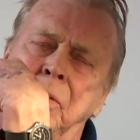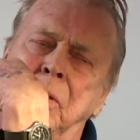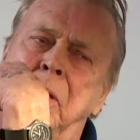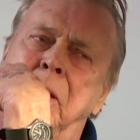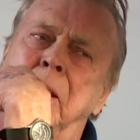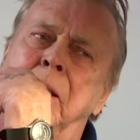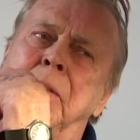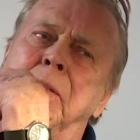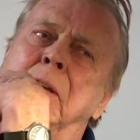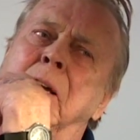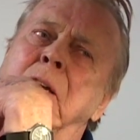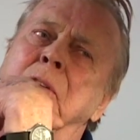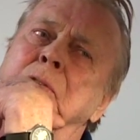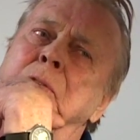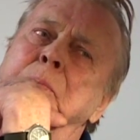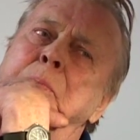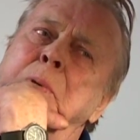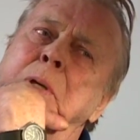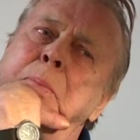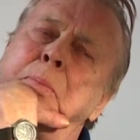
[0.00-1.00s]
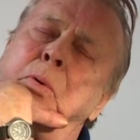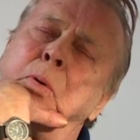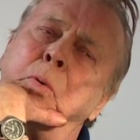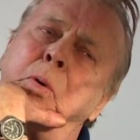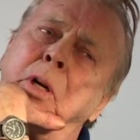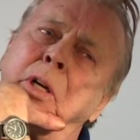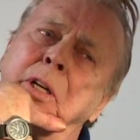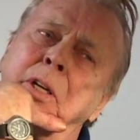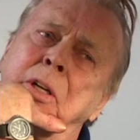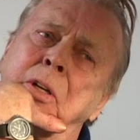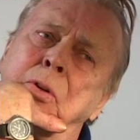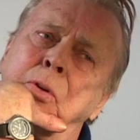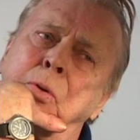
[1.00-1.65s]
38,000 people working in